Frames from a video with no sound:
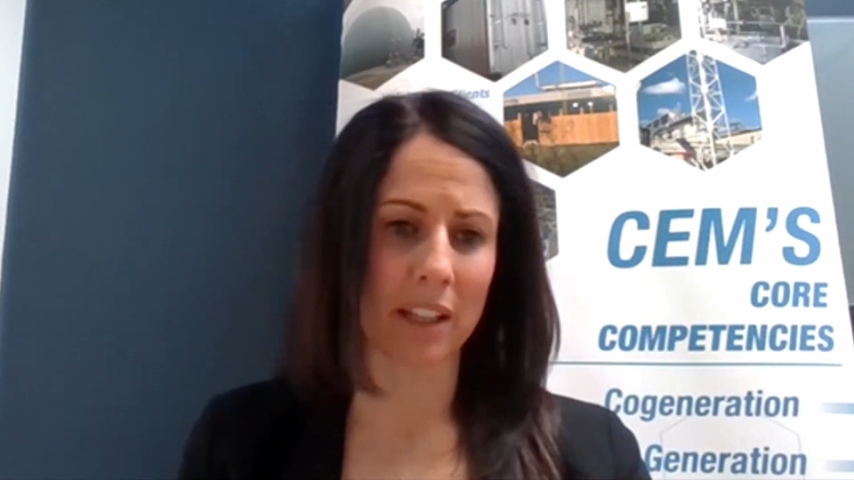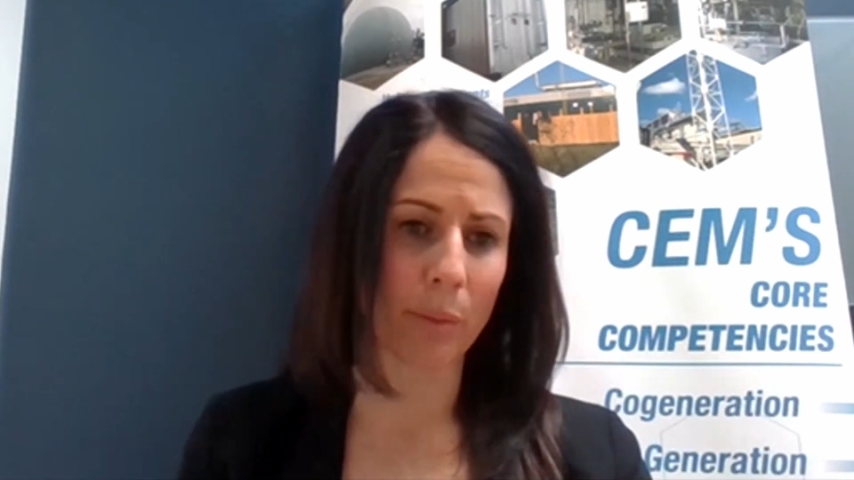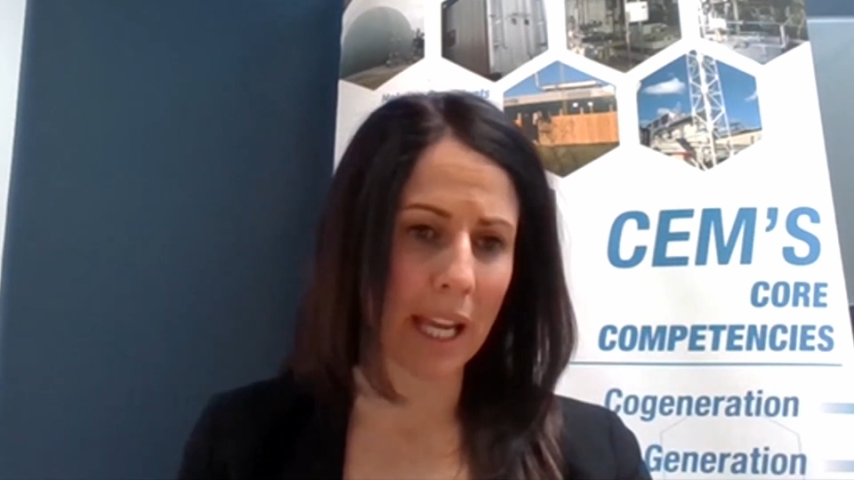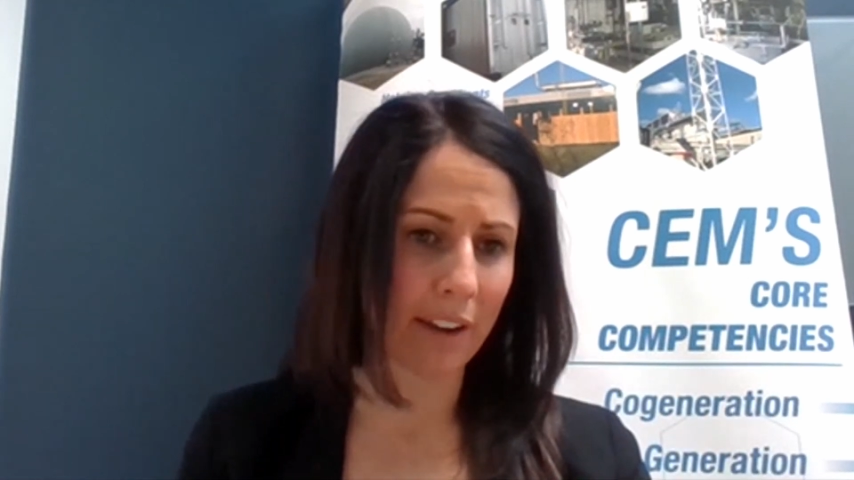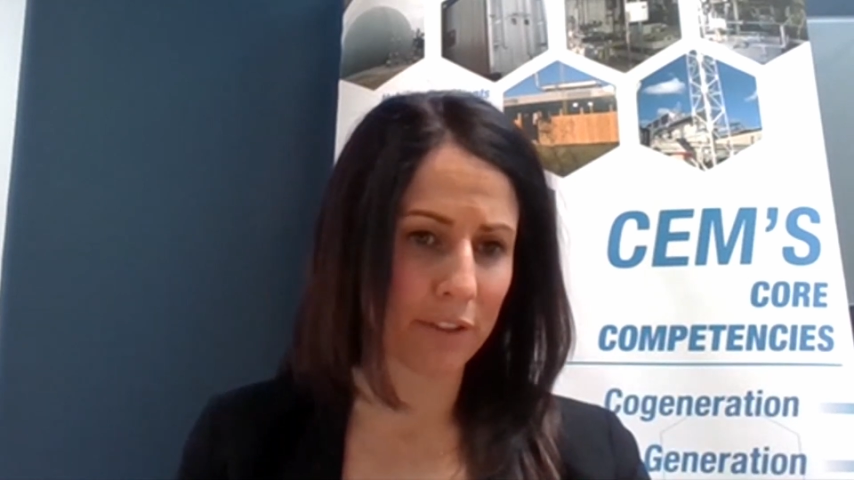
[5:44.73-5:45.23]
that
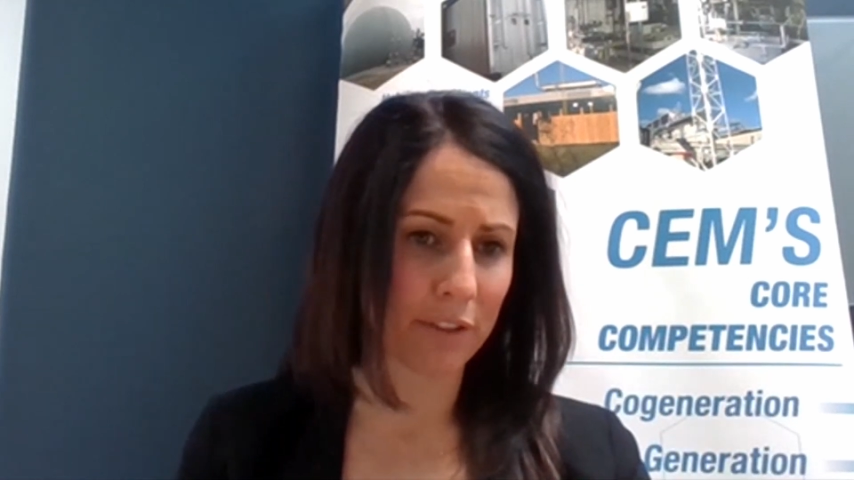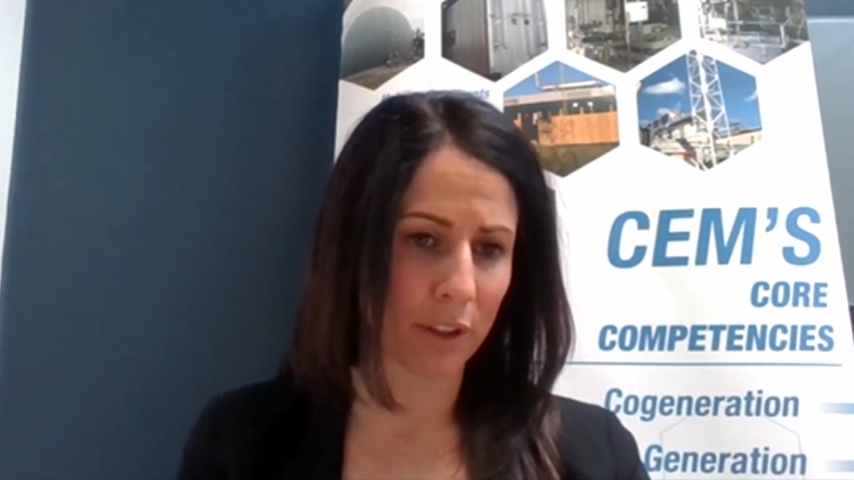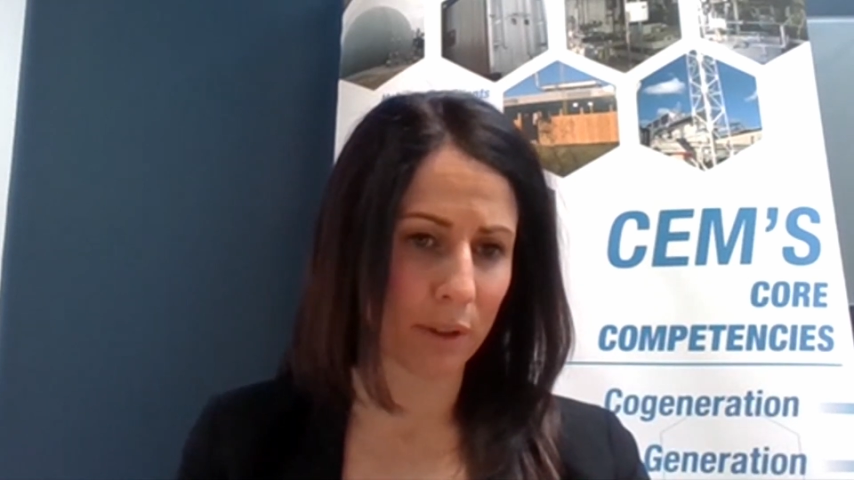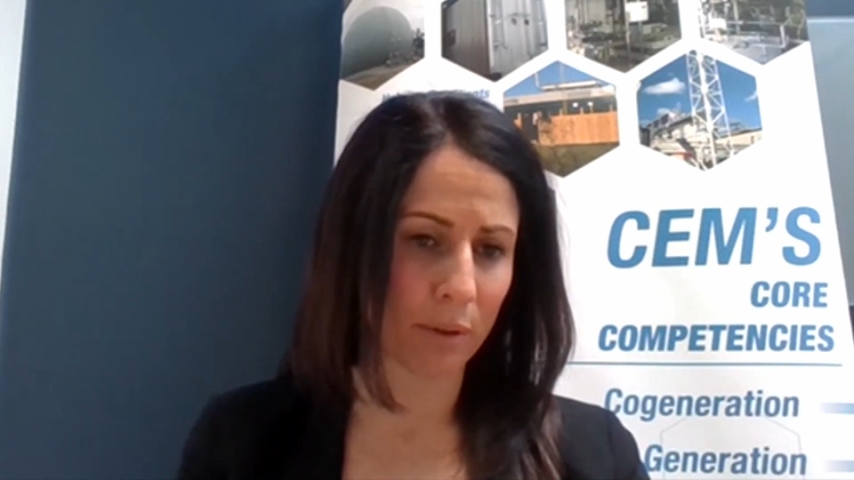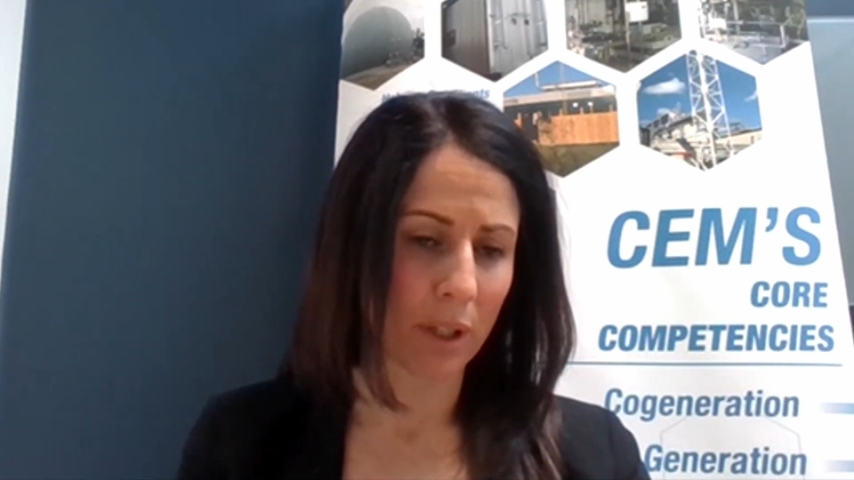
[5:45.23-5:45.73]
we have
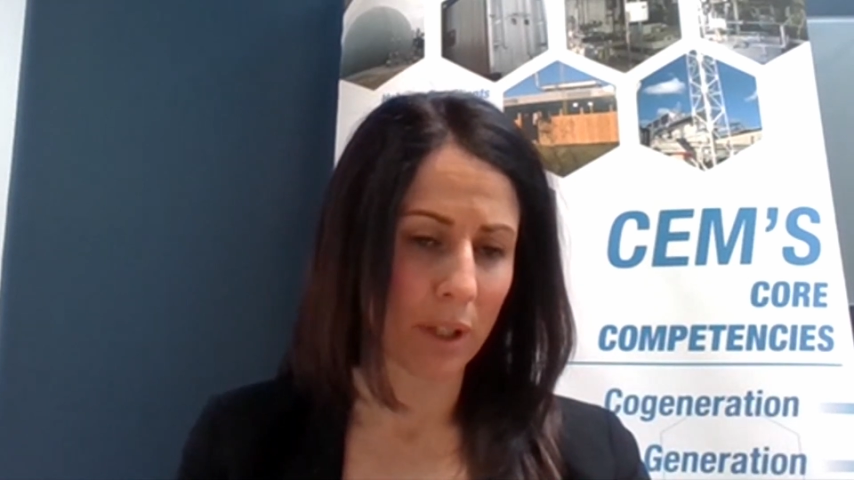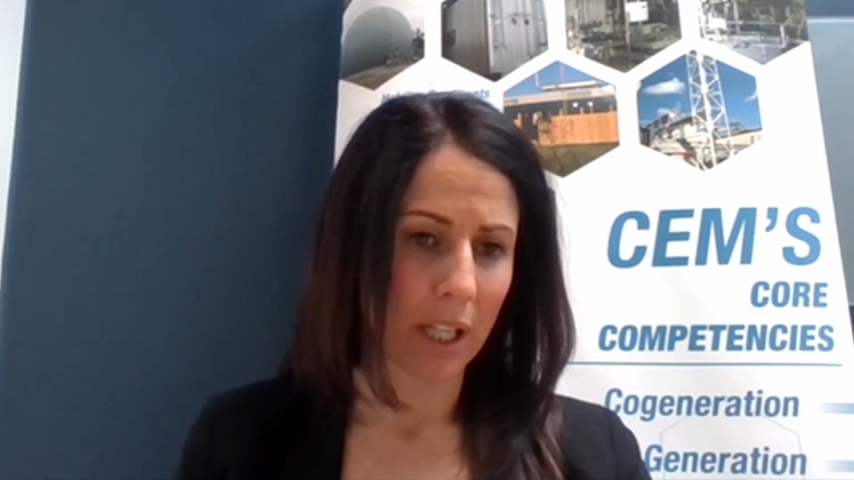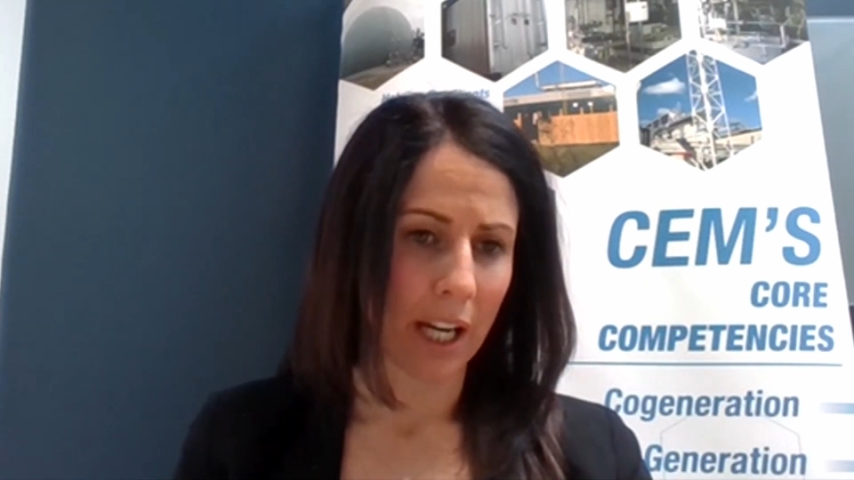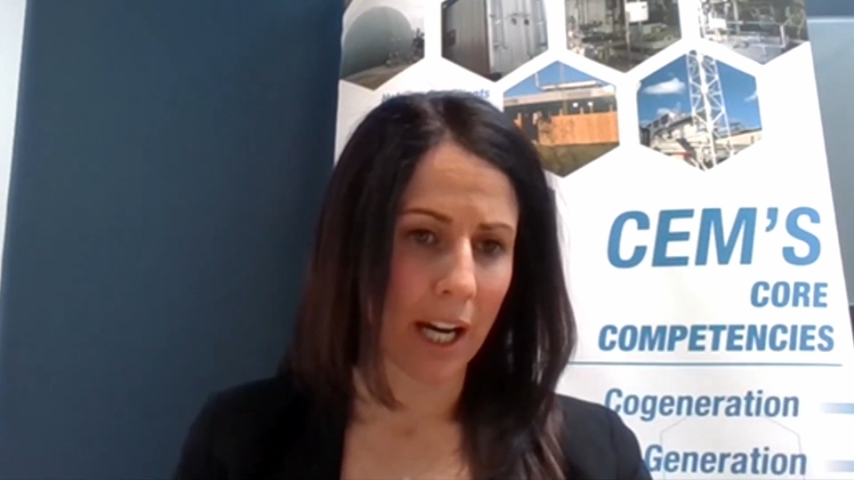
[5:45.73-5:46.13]
to